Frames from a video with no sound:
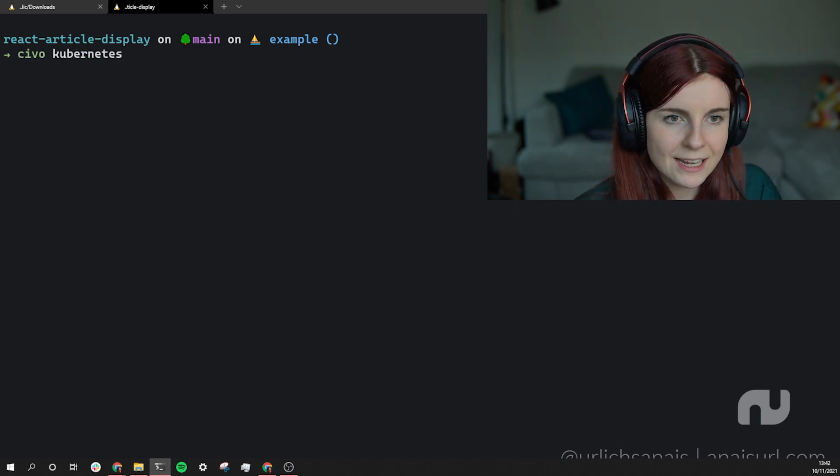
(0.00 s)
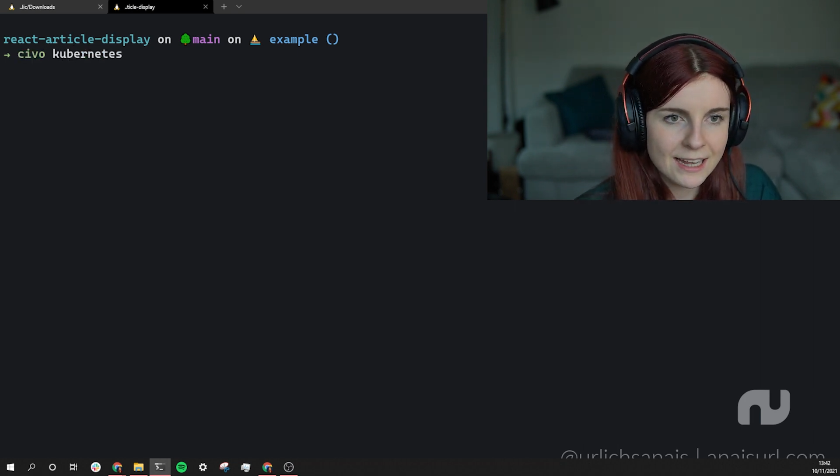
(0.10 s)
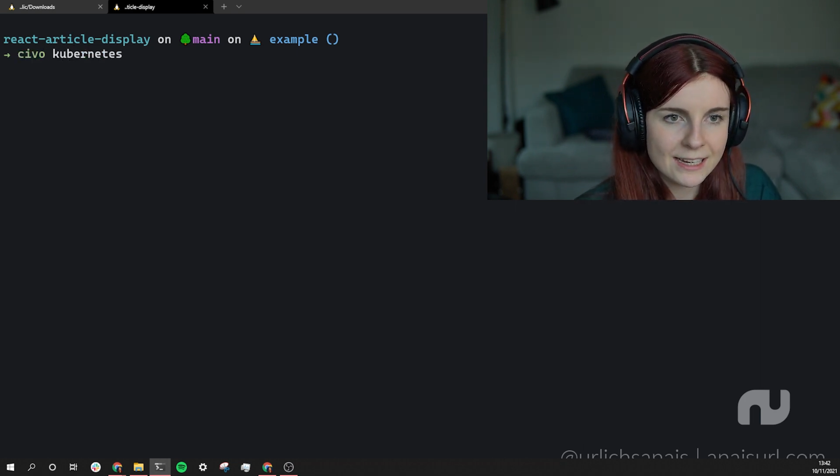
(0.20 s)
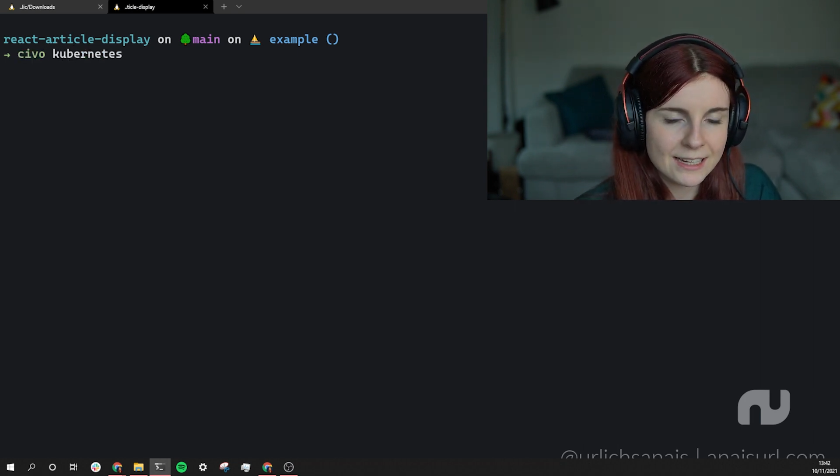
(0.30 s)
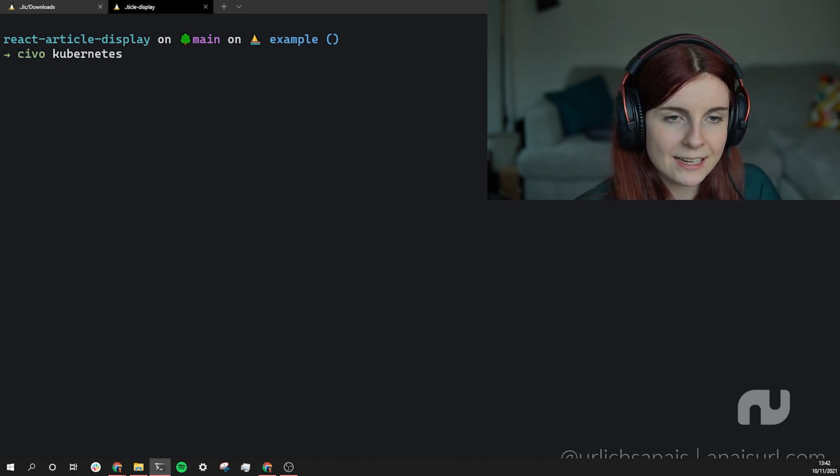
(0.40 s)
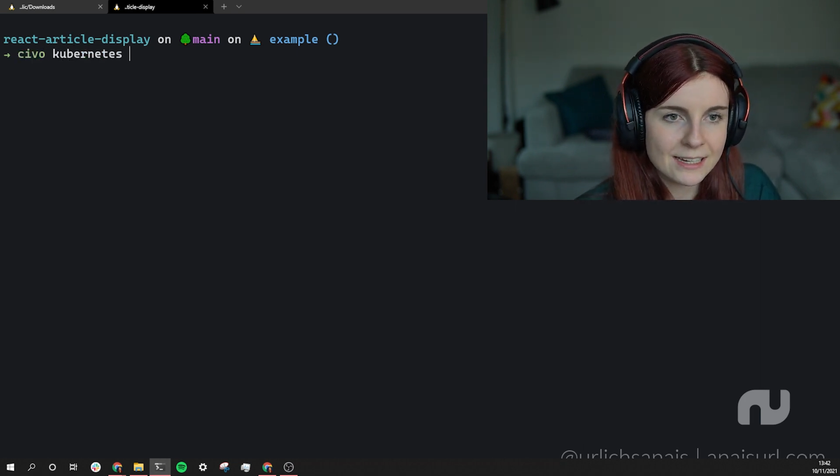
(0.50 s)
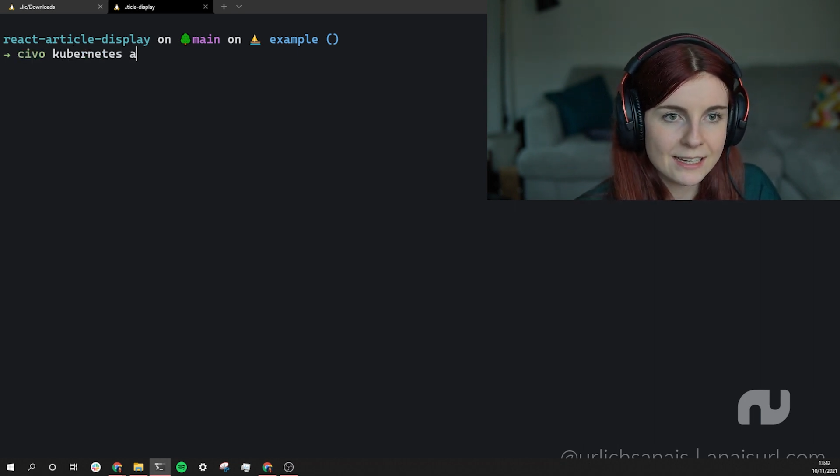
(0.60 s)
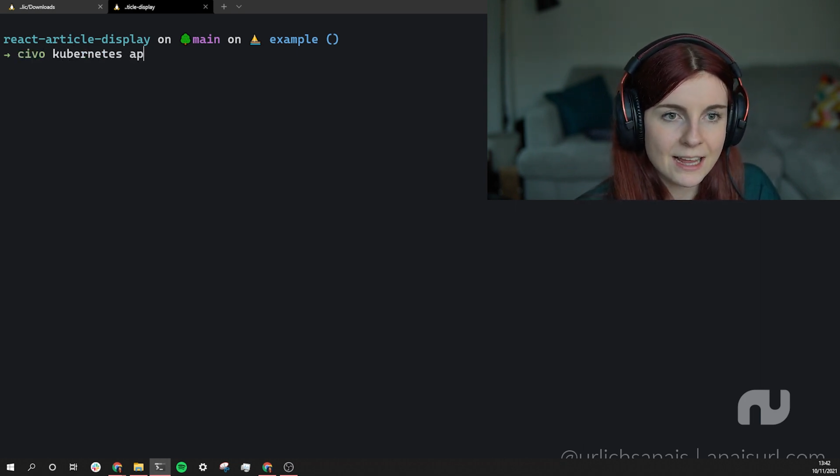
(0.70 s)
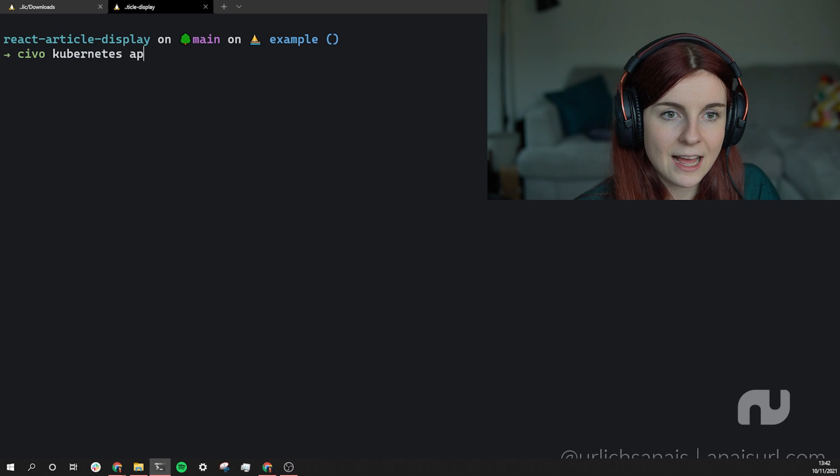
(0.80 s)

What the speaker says: and then